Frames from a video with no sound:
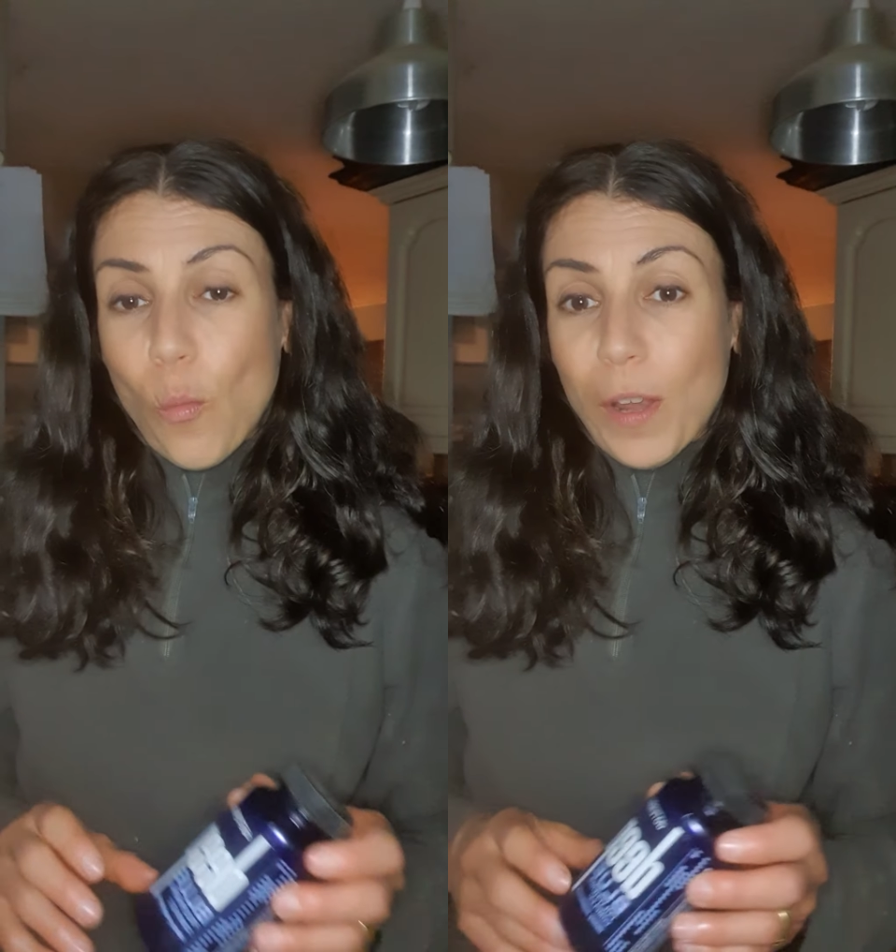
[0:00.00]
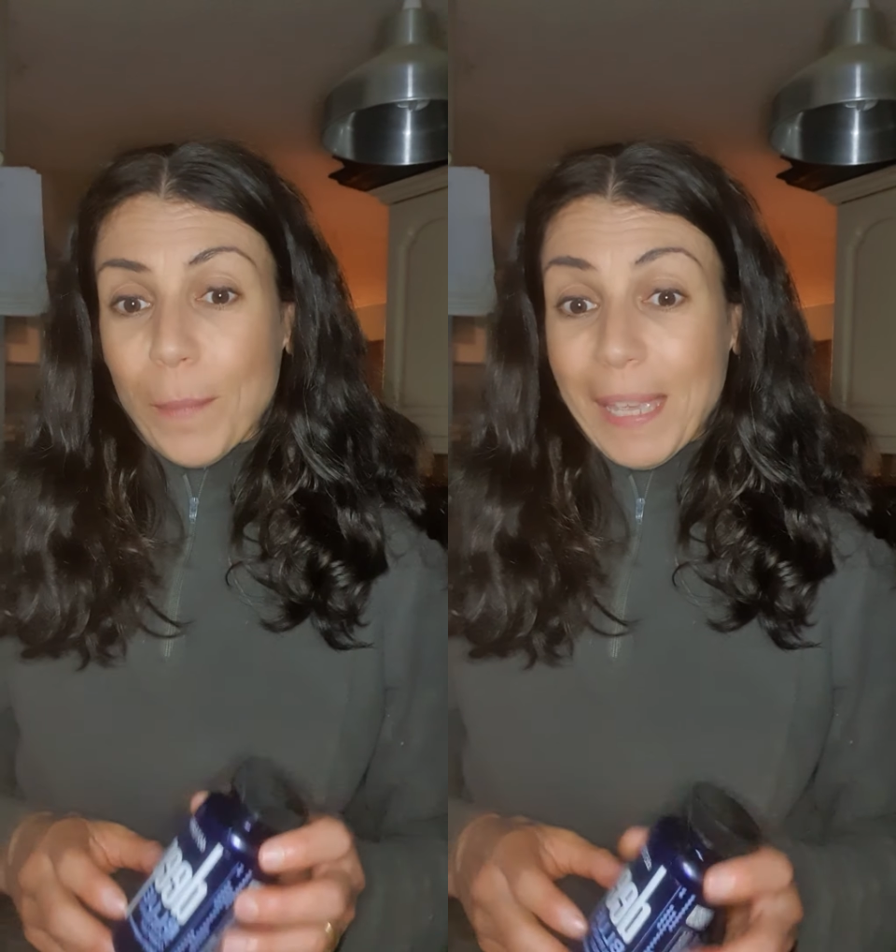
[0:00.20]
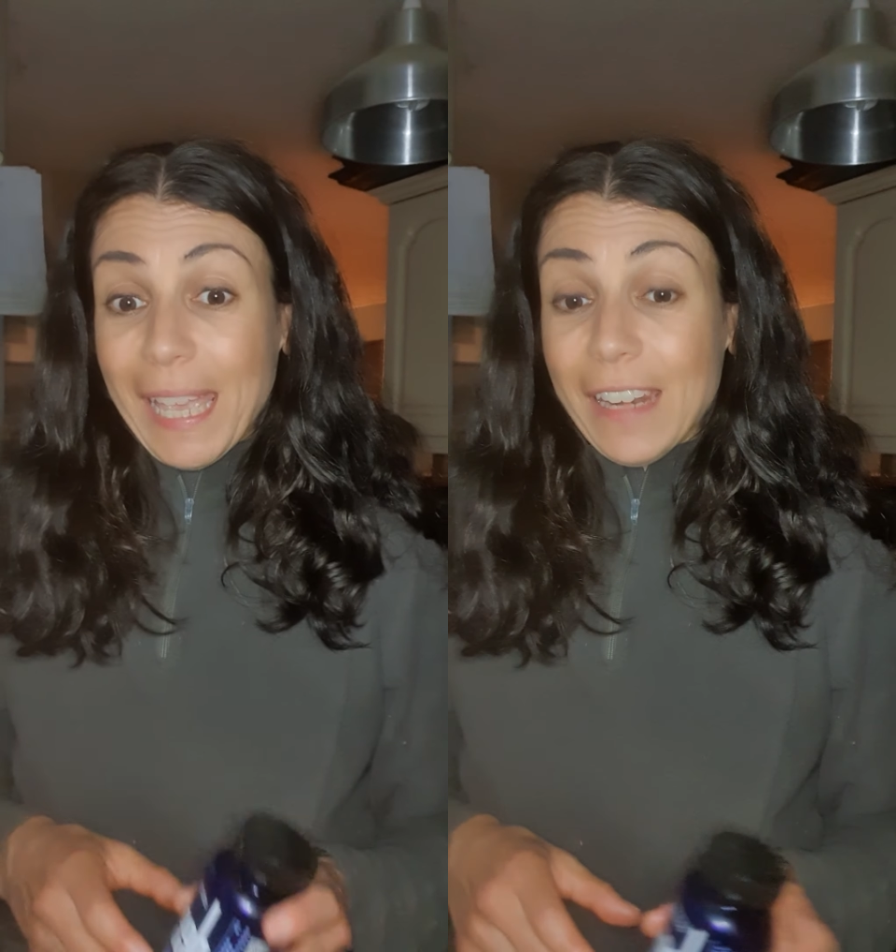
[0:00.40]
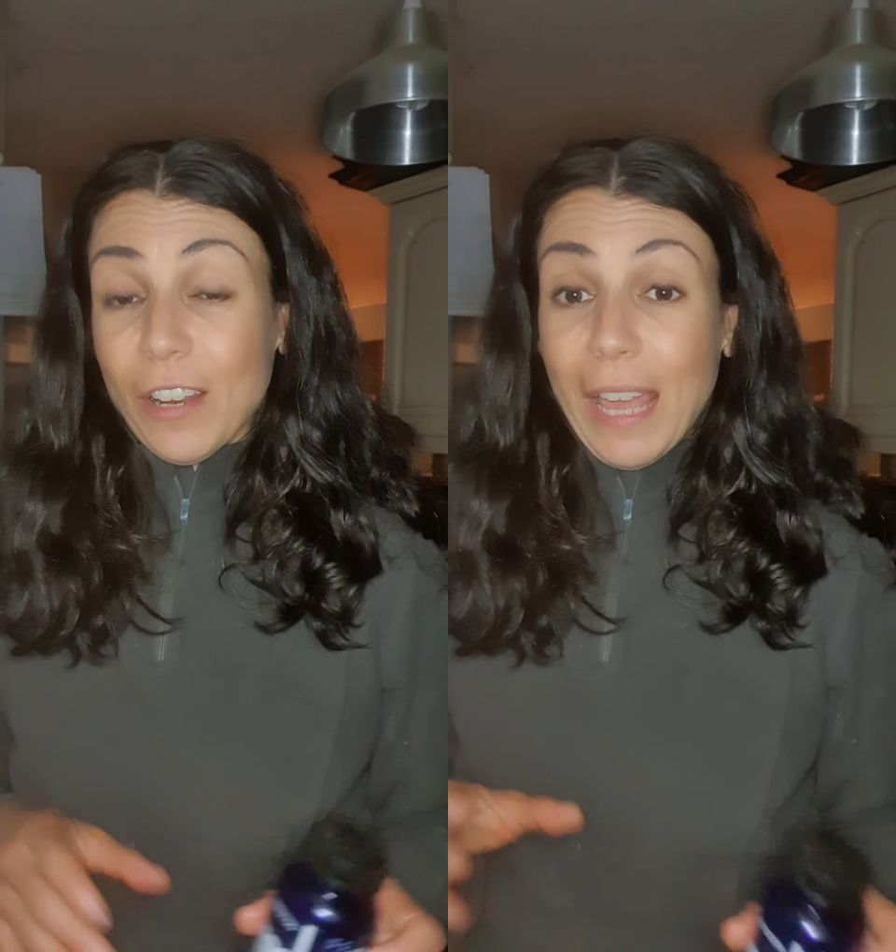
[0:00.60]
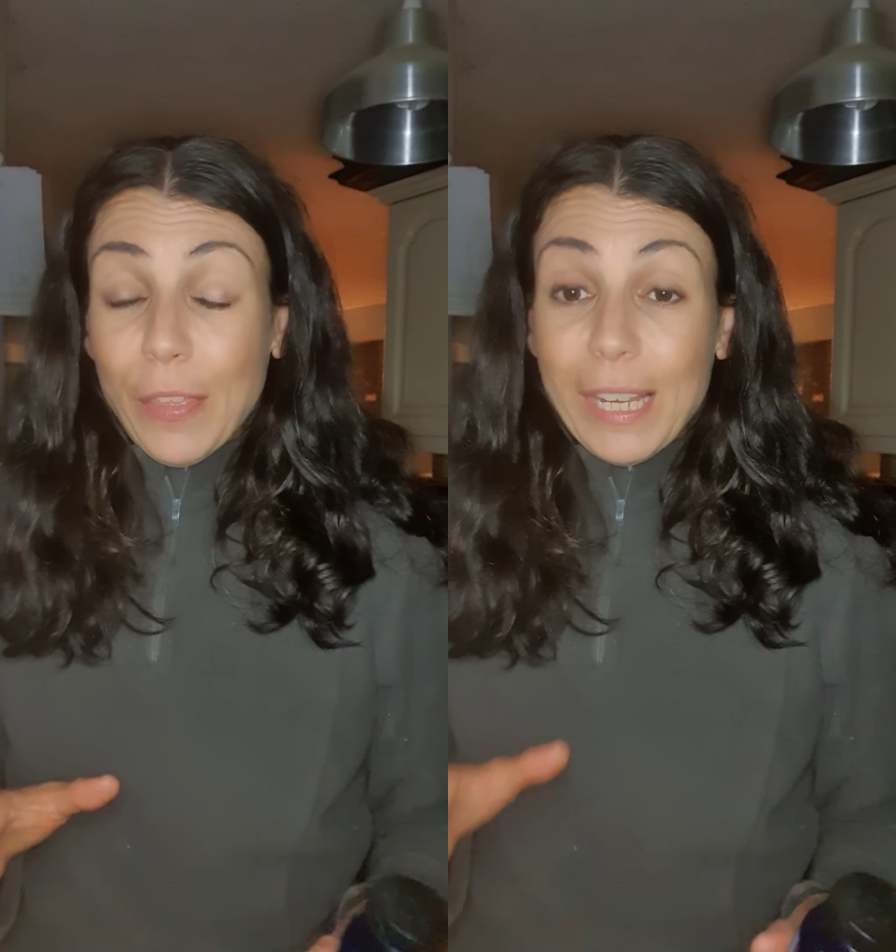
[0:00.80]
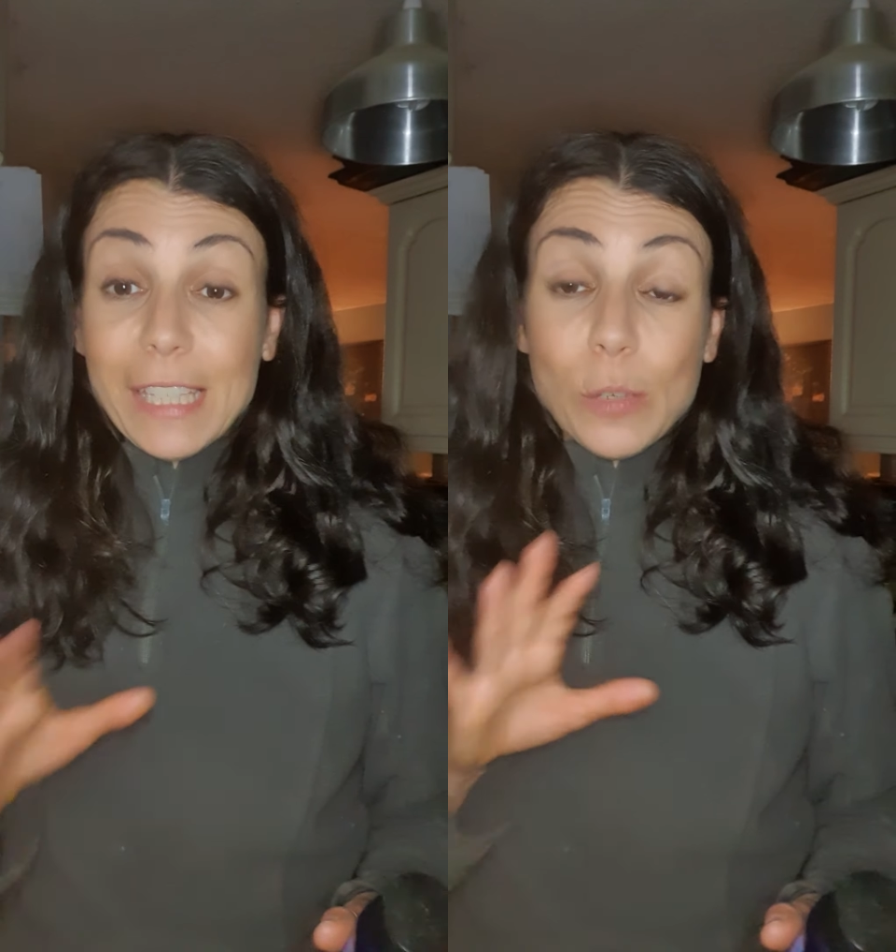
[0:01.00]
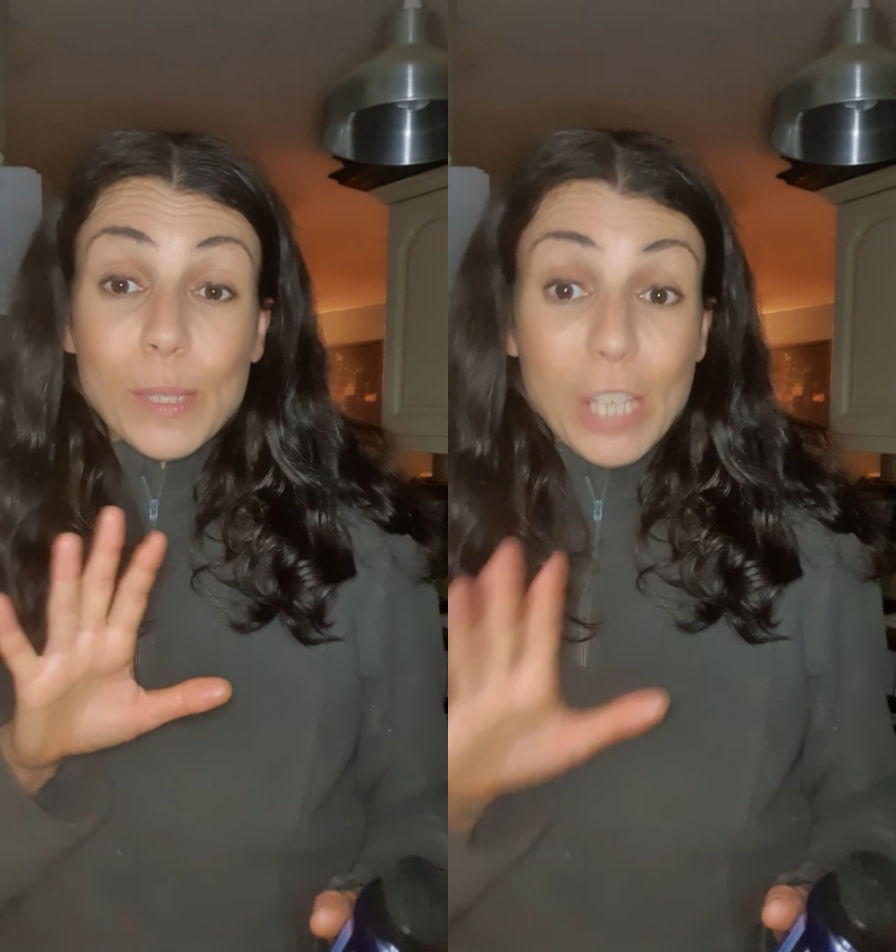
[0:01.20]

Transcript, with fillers: one of my canine athletes who is